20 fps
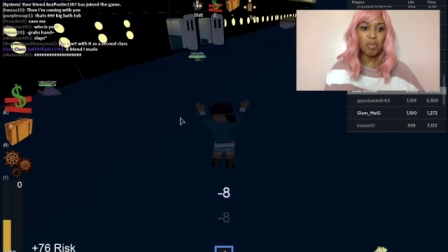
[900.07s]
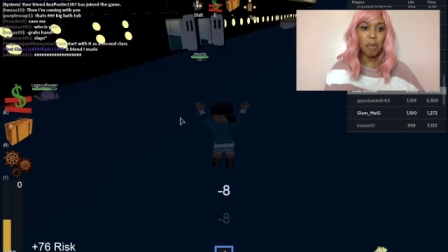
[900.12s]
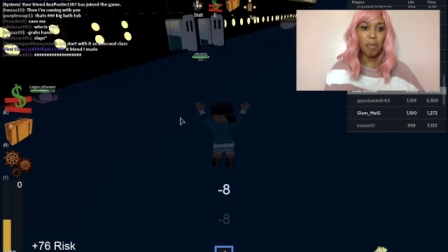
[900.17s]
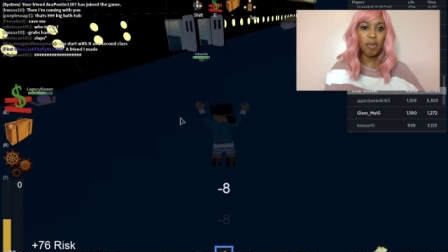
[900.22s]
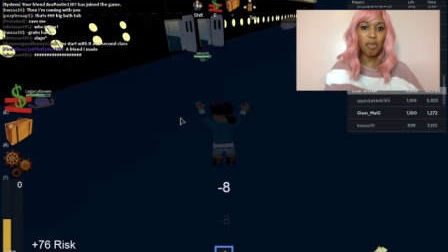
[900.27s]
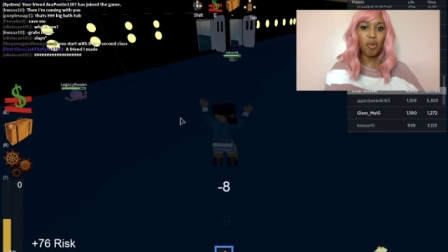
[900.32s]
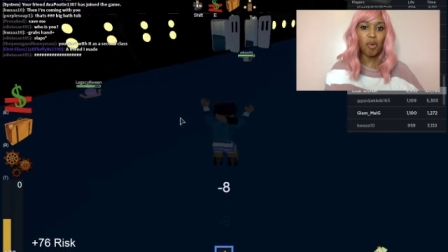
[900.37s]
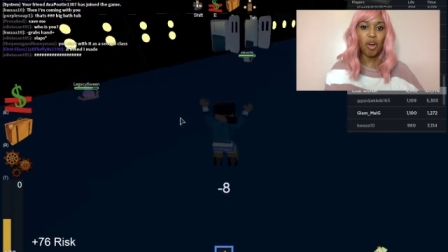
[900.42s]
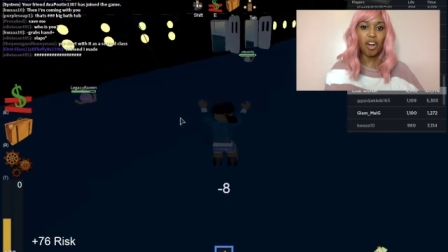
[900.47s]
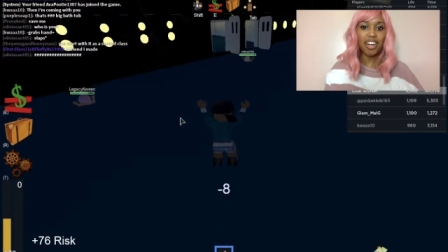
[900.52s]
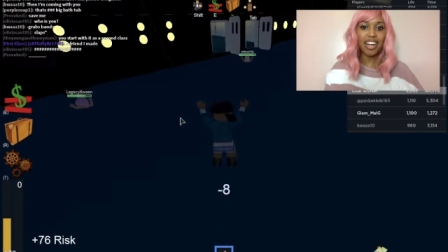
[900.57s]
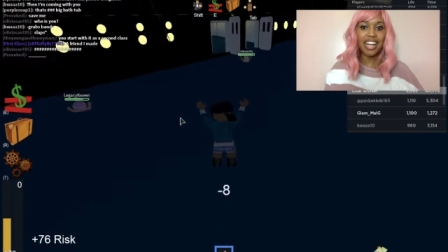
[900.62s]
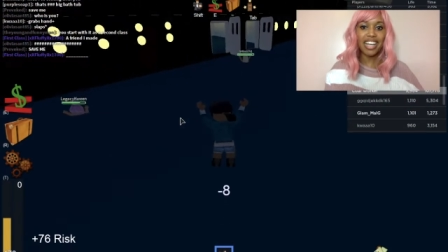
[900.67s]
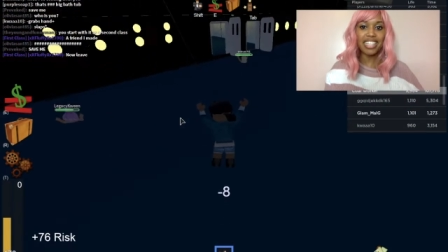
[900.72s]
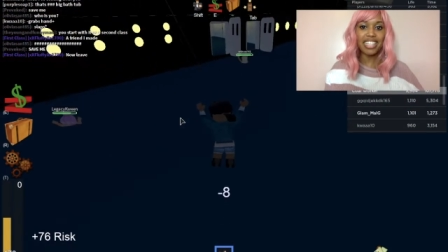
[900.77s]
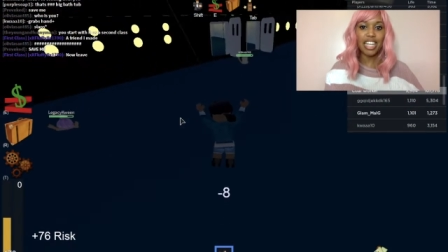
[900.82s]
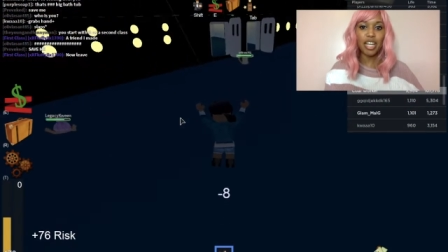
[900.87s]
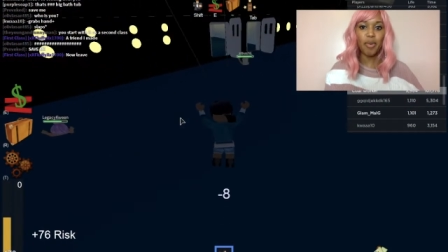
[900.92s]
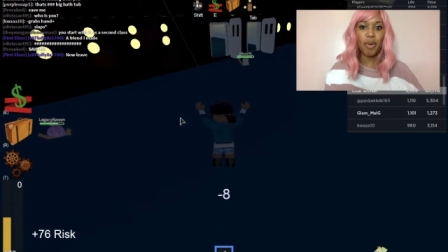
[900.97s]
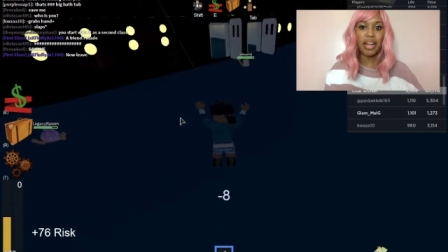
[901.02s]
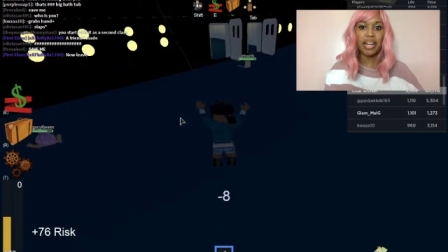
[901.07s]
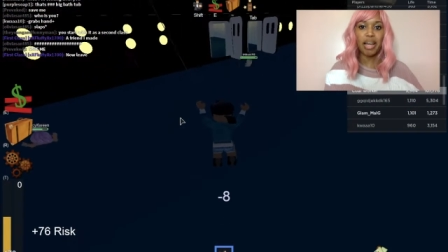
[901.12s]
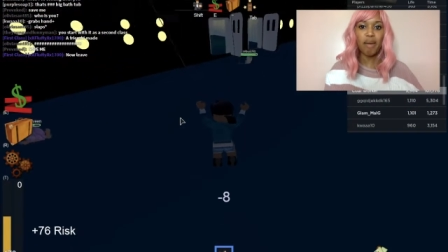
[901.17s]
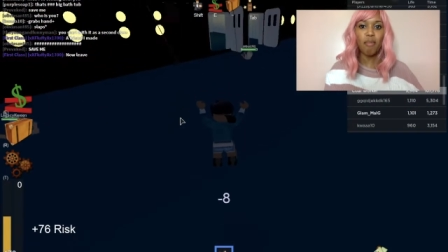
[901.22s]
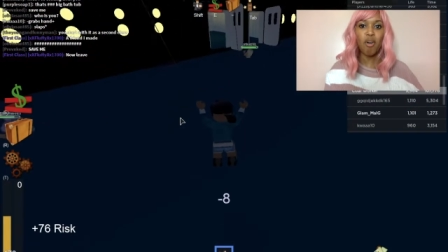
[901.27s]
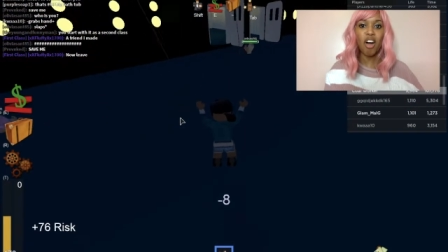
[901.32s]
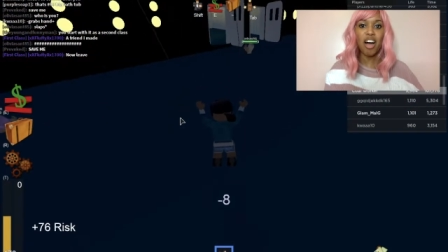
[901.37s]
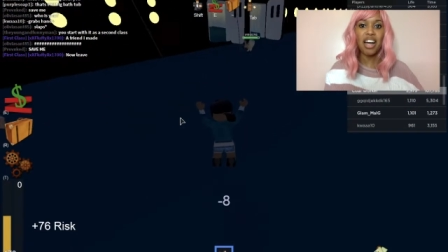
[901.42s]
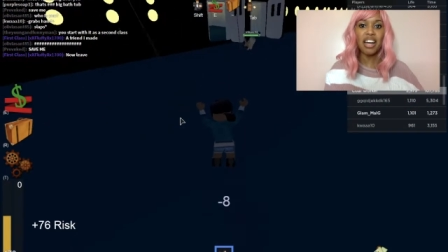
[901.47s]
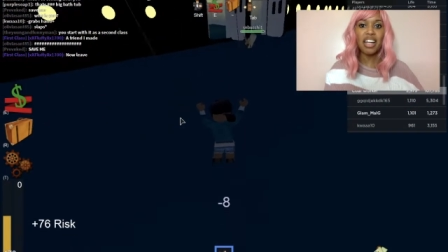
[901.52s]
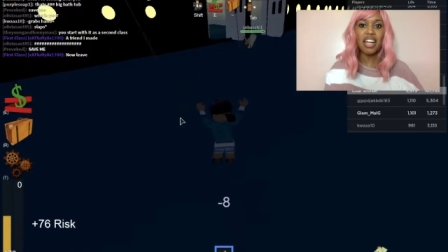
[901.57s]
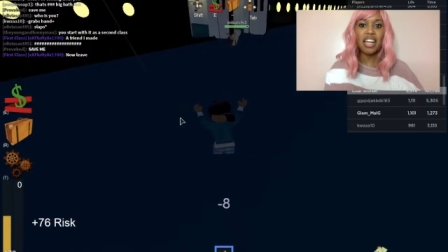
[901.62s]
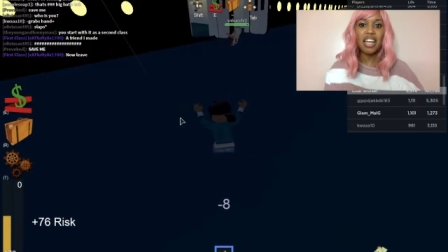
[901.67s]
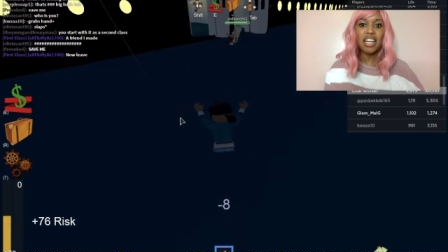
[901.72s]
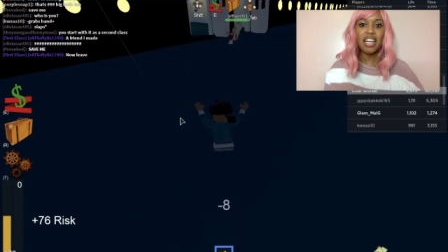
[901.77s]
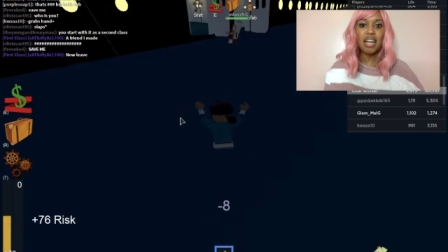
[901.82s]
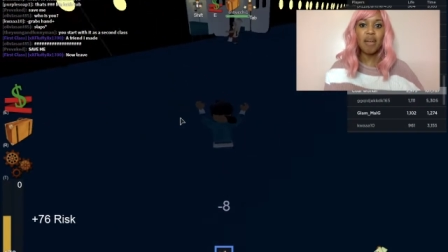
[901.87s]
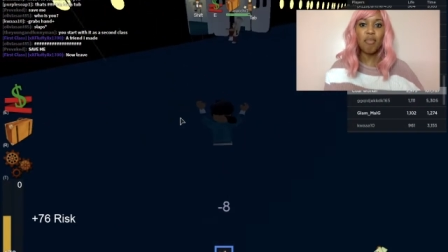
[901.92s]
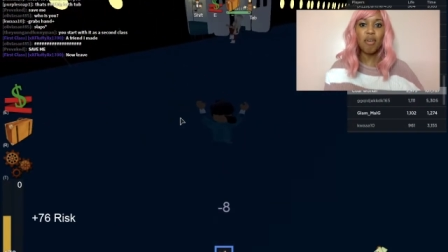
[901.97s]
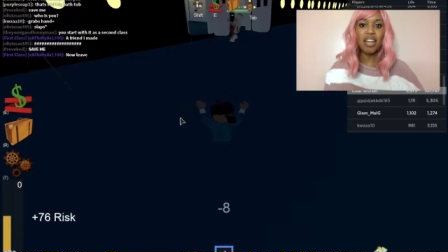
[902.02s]
people in the water, Legacy Queen. Come on.
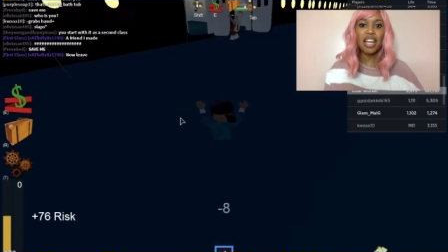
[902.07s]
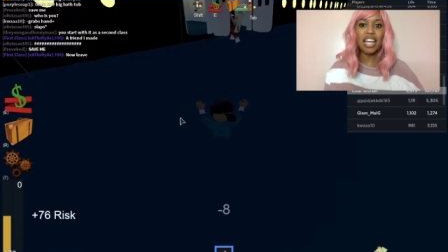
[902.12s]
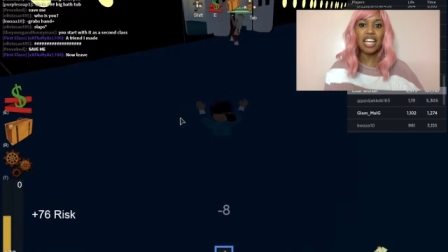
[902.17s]
Come on,